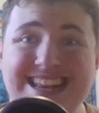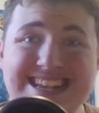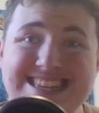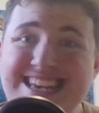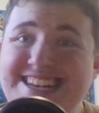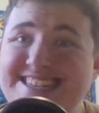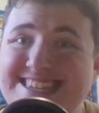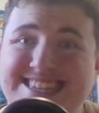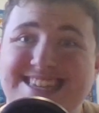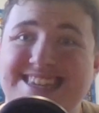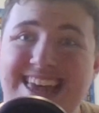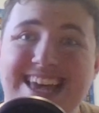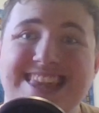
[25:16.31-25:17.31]
it is
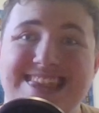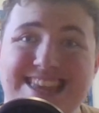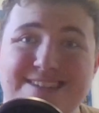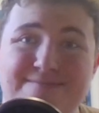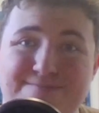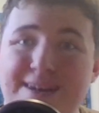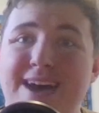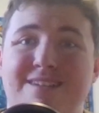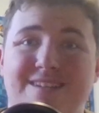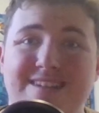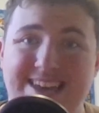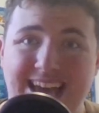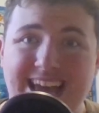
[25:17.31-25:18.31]
a slightly
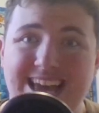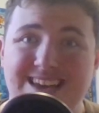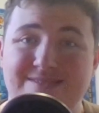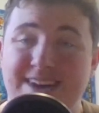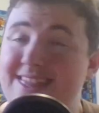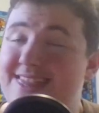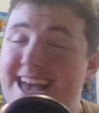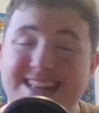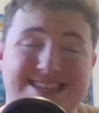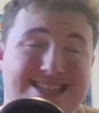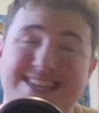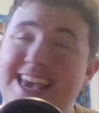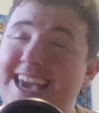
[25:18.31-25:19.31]
better game,
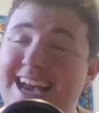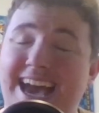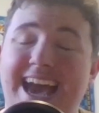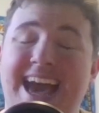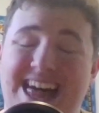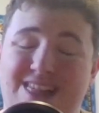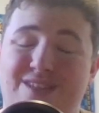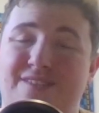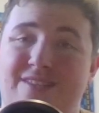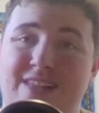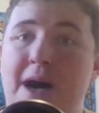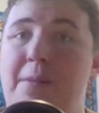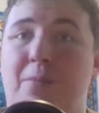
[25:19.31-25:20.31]
and that's saying a
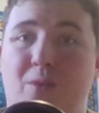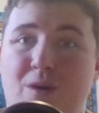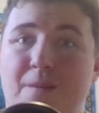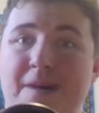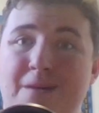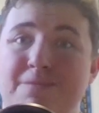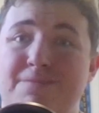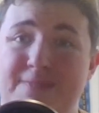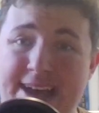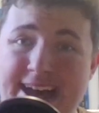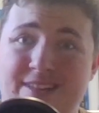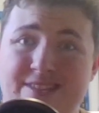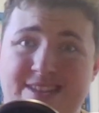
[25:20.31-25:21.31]
hell of a lot more
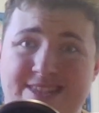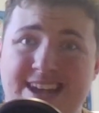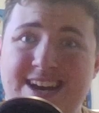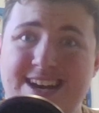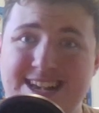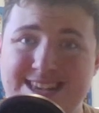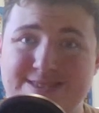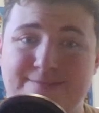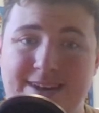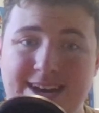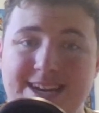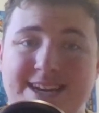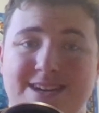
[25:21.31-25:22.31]
about Balan than it
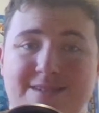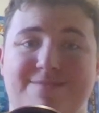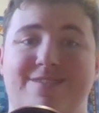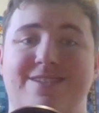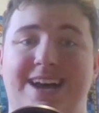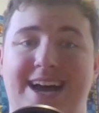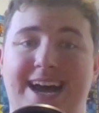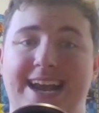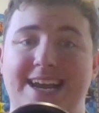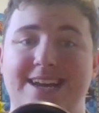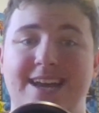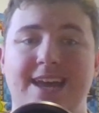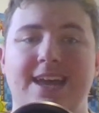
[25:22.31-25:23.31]
is Mighty Number
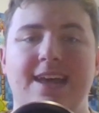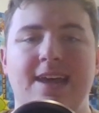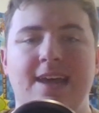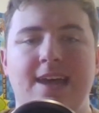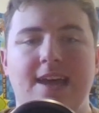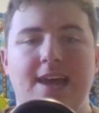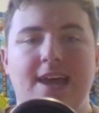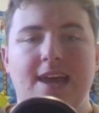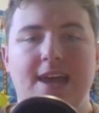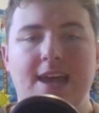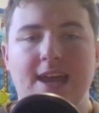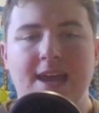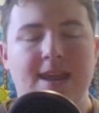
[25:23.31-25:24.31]
9.
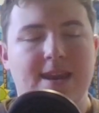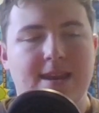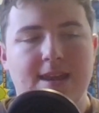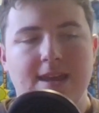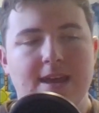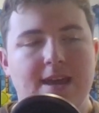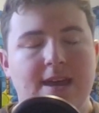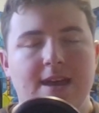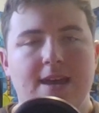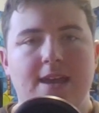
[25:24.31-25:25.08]
And,